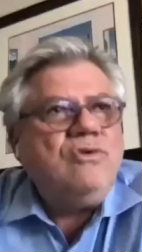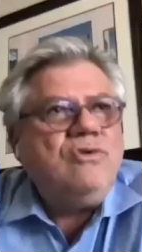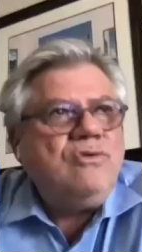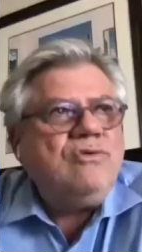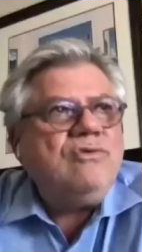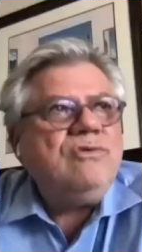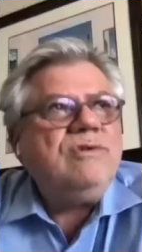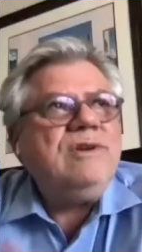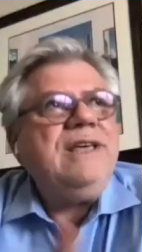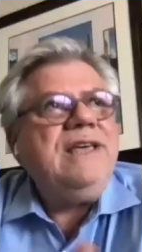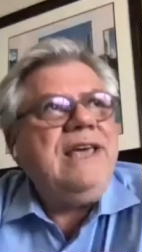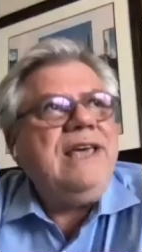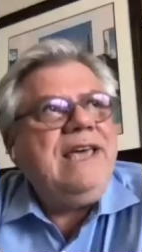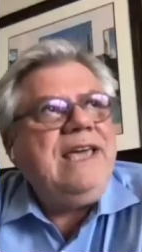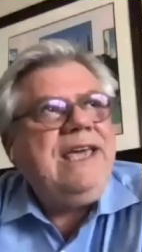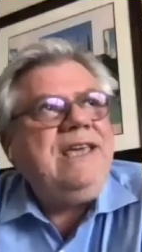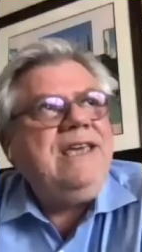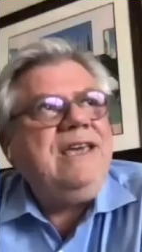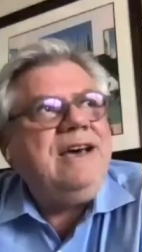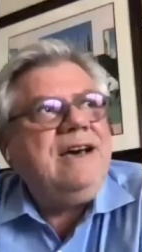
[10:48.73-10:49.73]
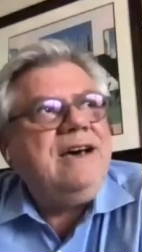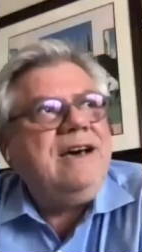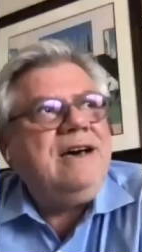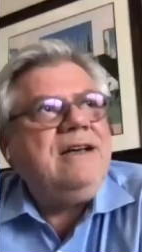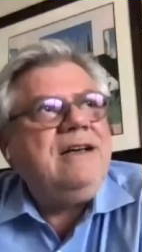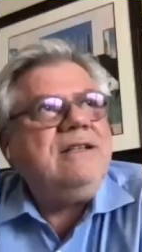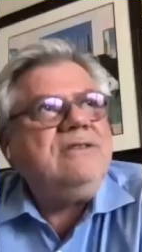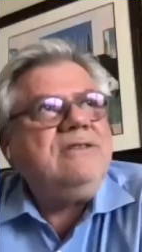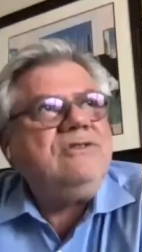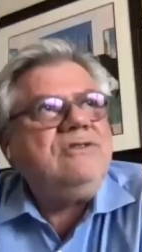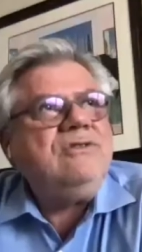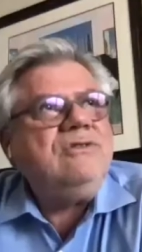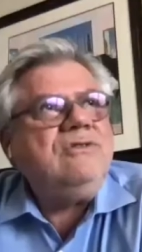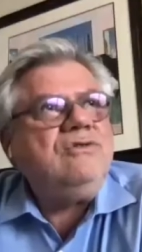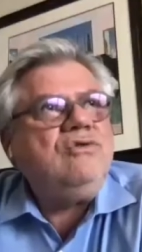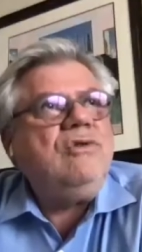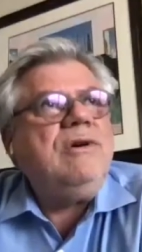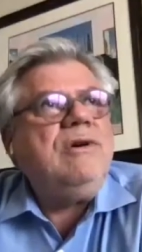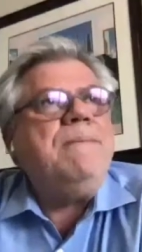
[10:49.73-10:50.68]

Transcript: to a